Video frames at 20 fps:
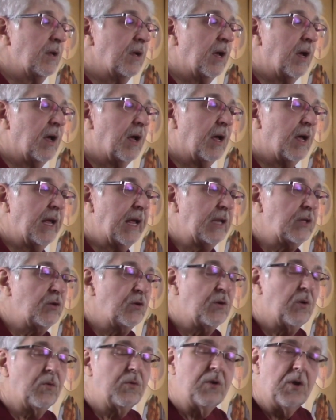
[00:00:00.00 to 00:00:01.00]
Uh, and you
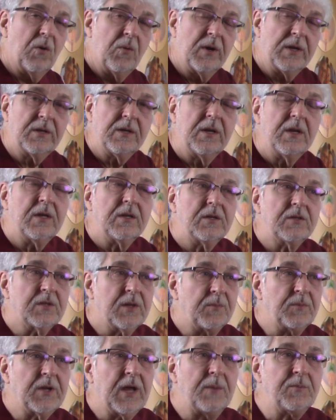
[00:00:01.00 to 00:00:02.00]
don't know it.
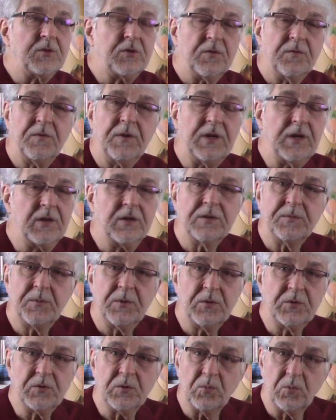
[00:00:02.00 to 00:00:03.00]
Sometimes you're feeding the
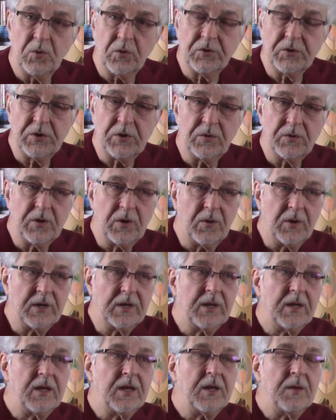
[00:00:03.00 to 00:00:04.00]
spiritual world, you don't know it,